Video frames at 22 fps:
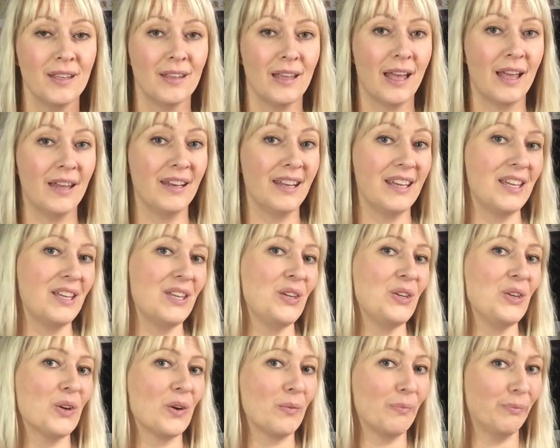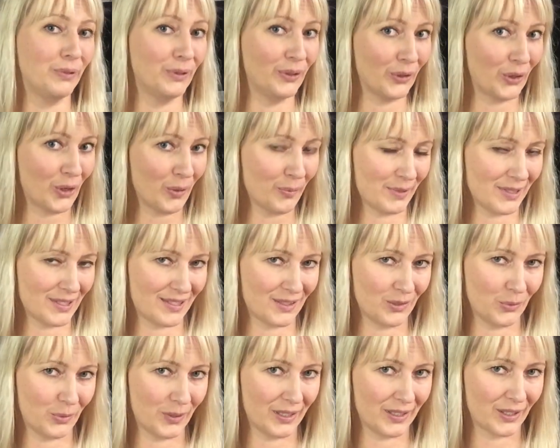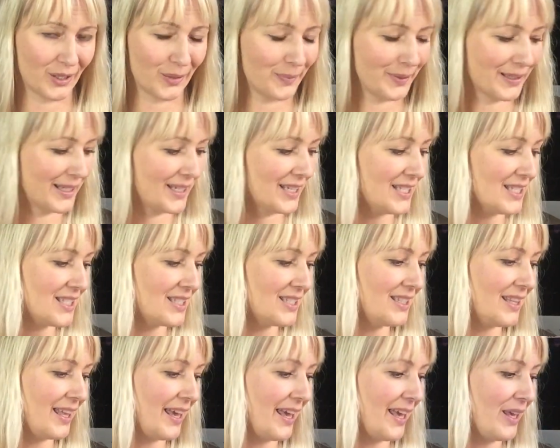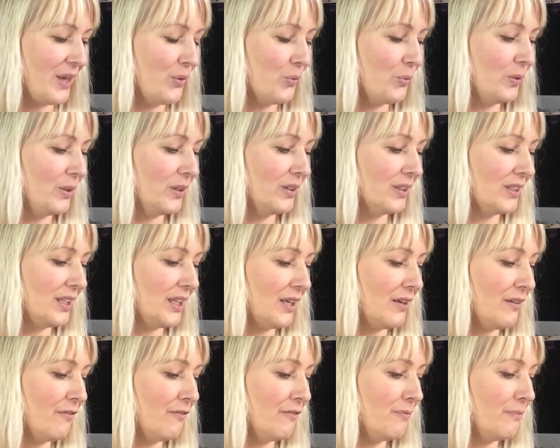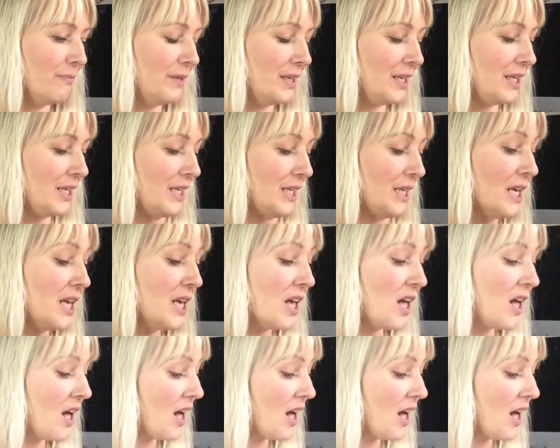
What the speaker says: And here Blurb is the winner because they will give me